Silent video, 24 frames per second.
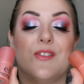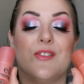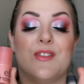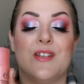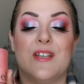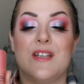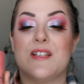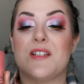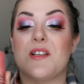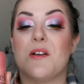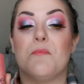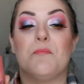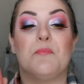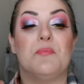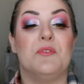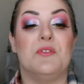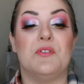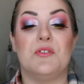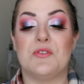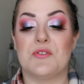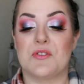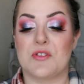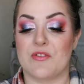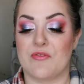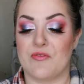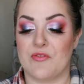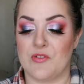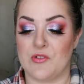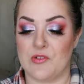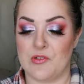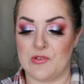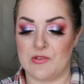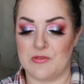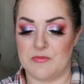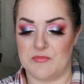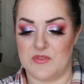These are
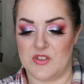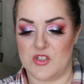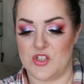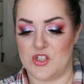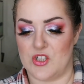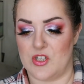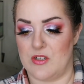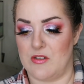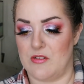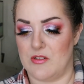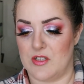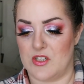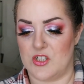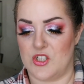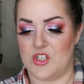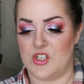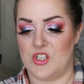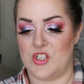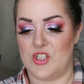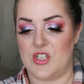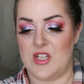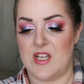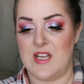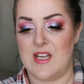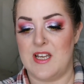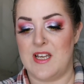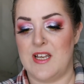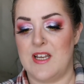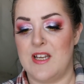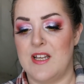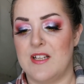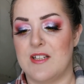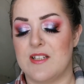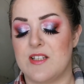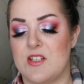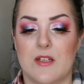beautiful. Show you the
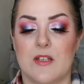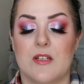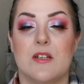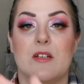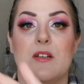shades.